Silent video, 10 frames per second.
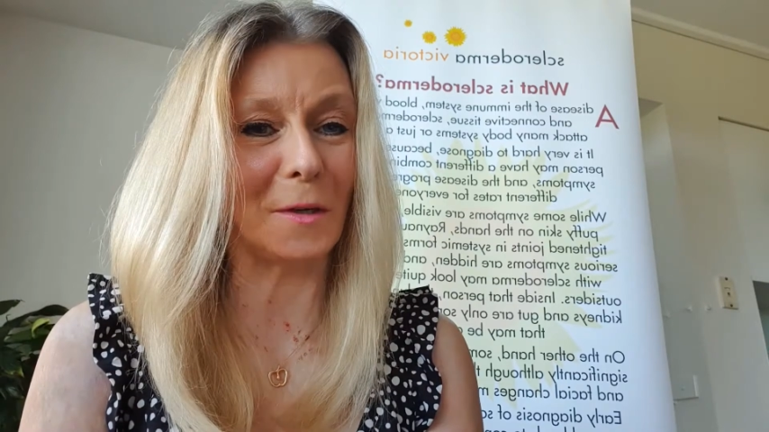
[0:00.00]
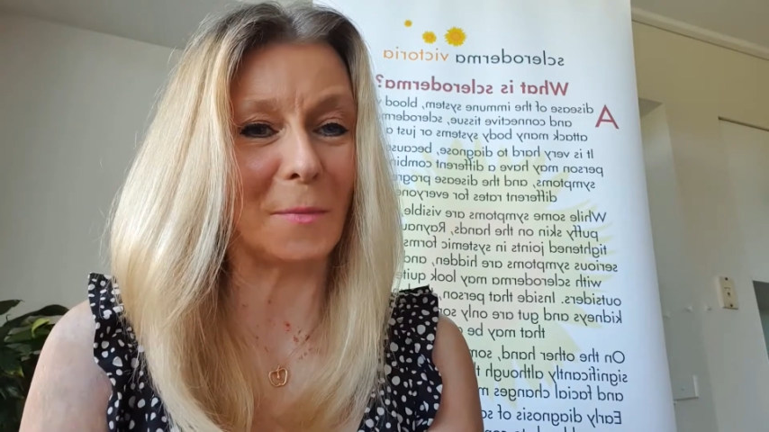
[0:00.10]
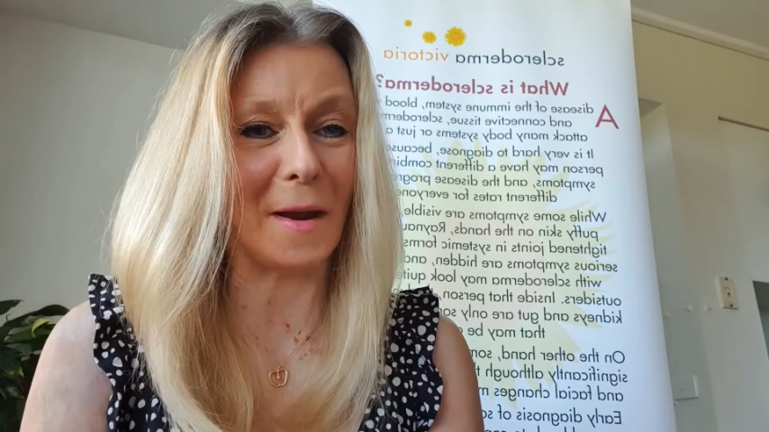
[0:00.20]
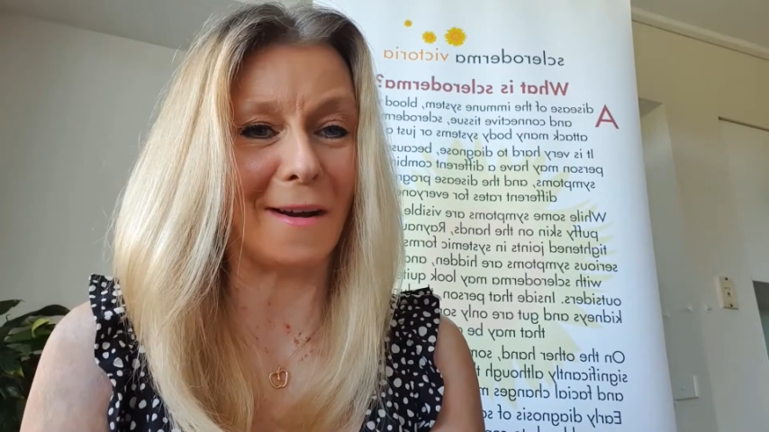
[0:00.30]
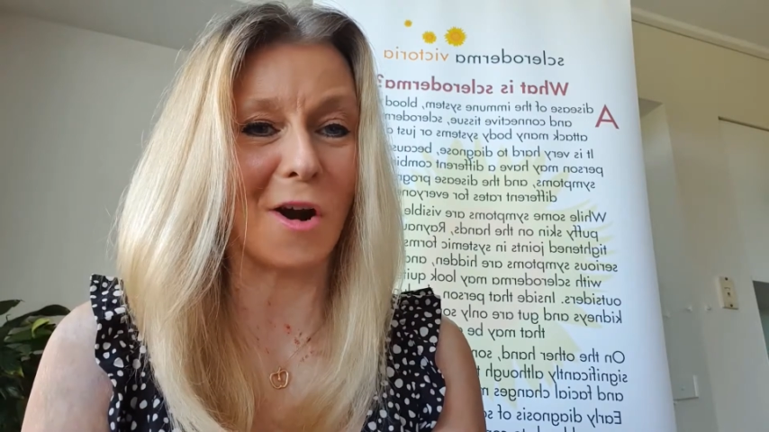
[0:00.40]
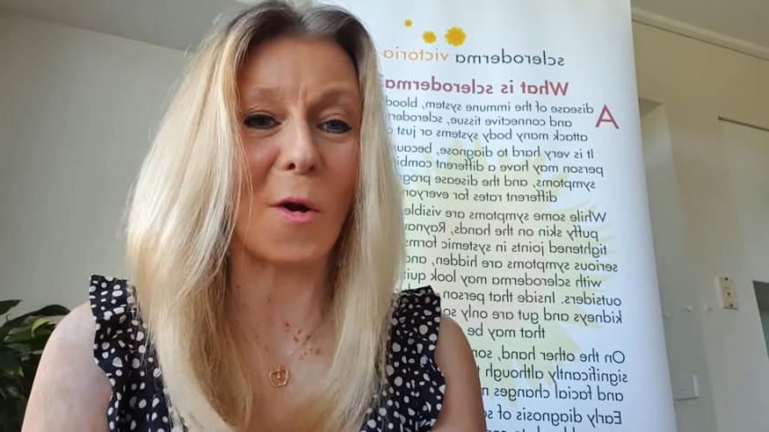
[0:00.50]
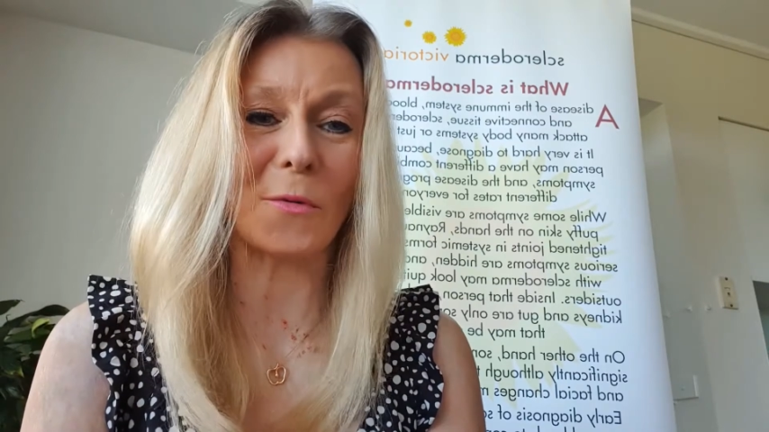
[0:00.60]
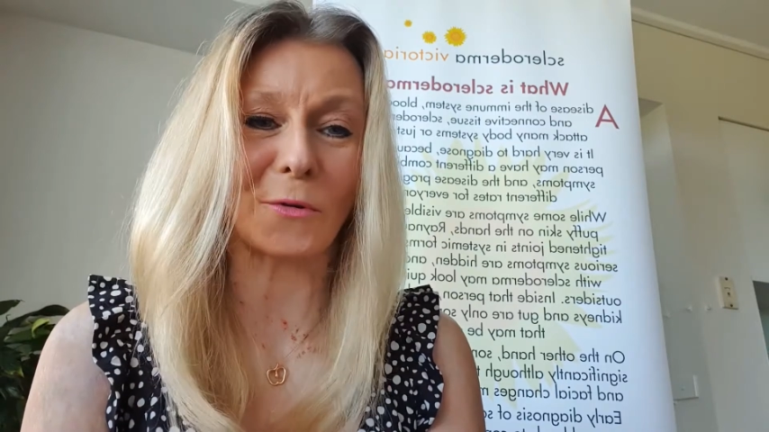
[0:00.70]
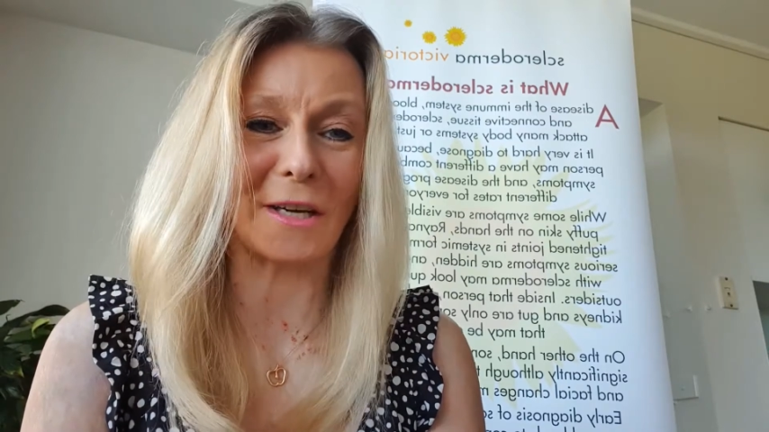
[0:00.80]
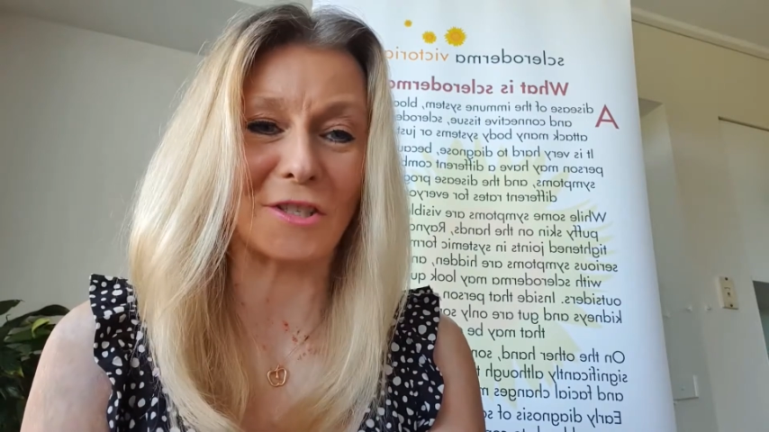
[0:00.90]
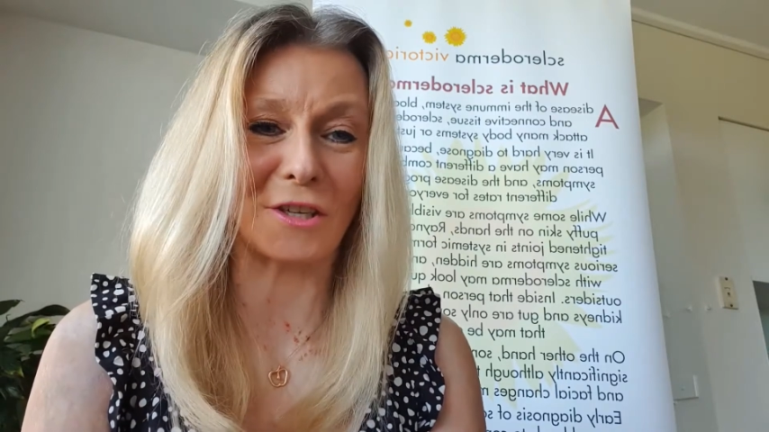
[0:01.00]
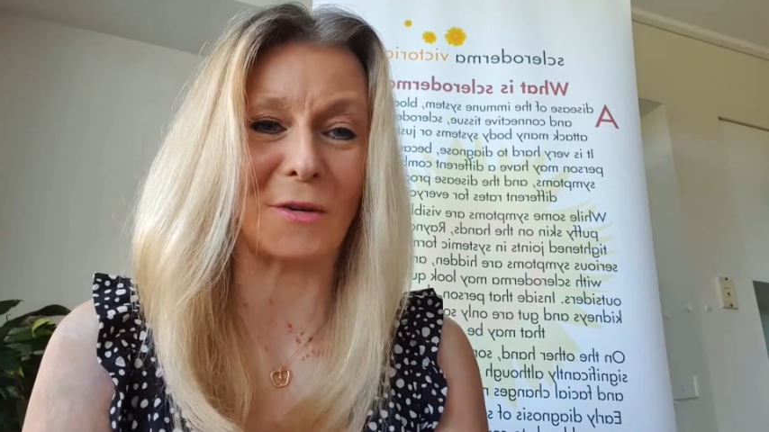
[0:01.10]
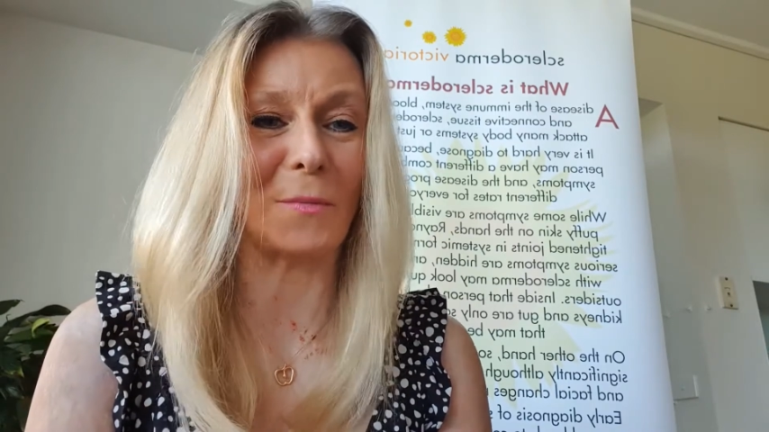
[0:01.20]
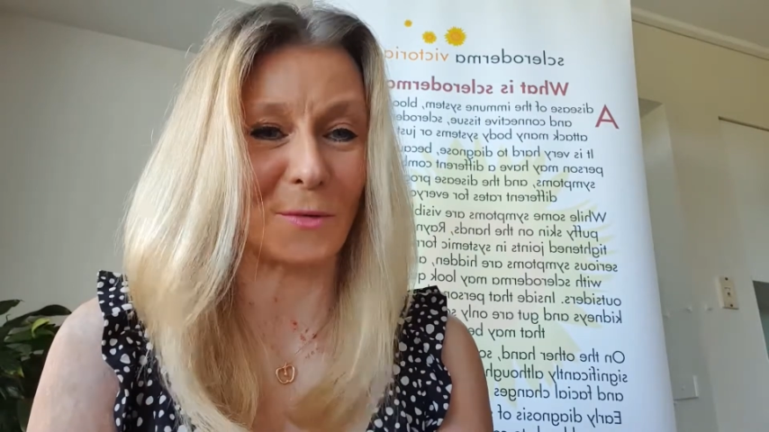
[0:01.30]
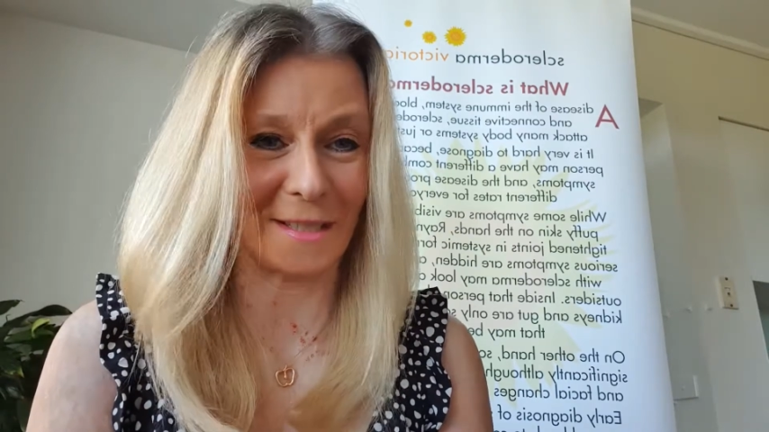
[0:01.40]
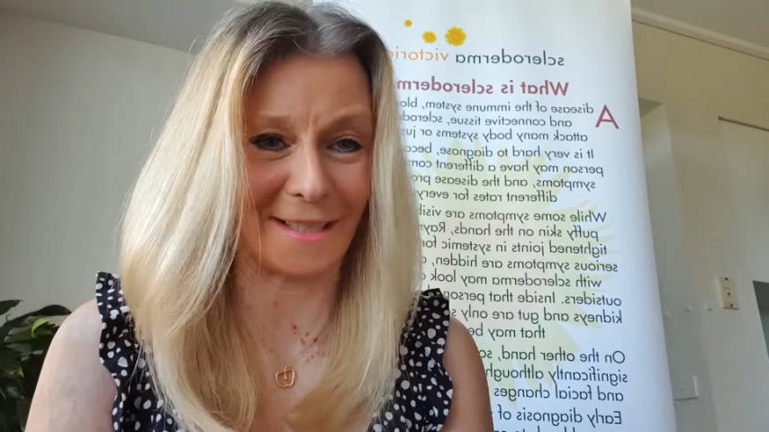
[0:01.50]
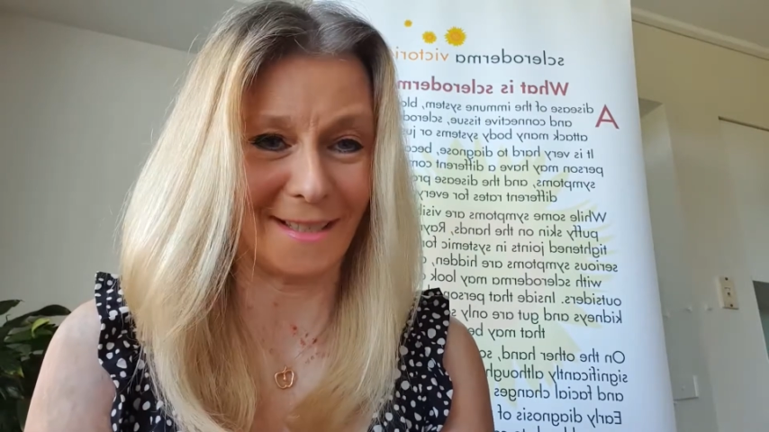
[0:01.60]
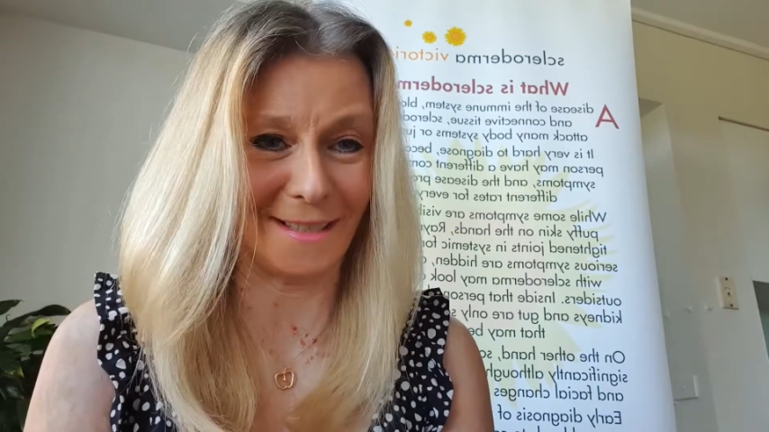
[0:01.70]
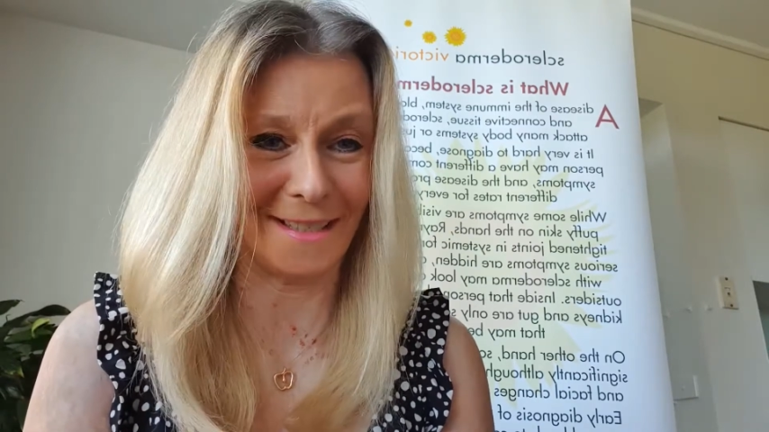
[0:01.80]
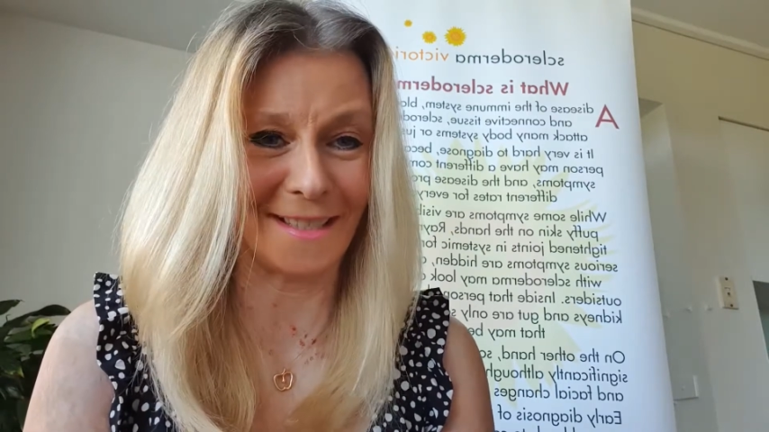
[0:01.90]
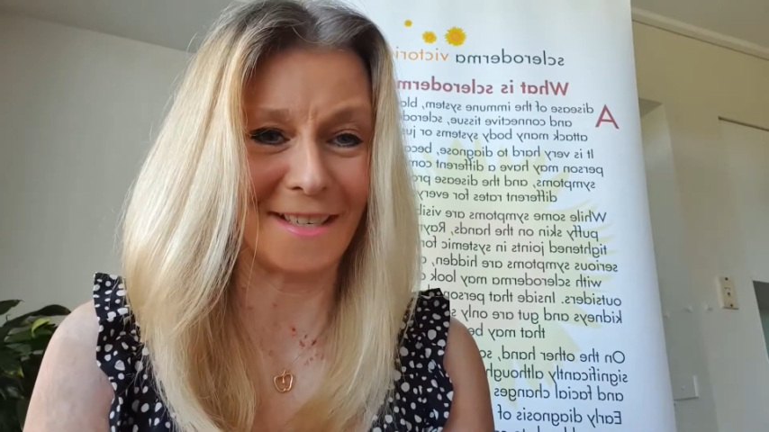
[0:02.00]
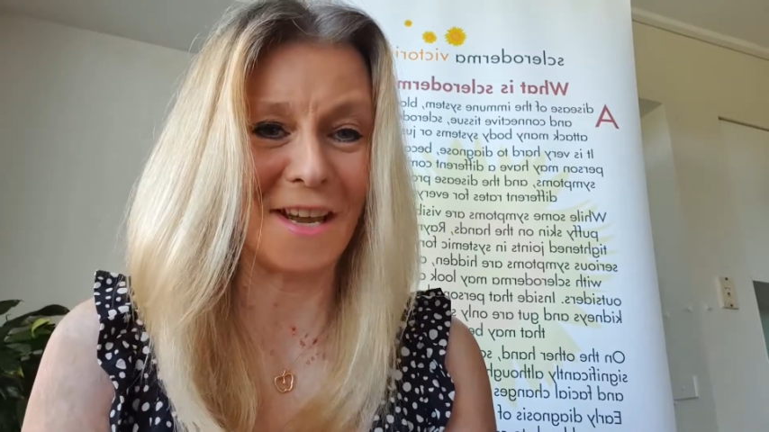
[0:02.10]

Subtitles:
about Operation President.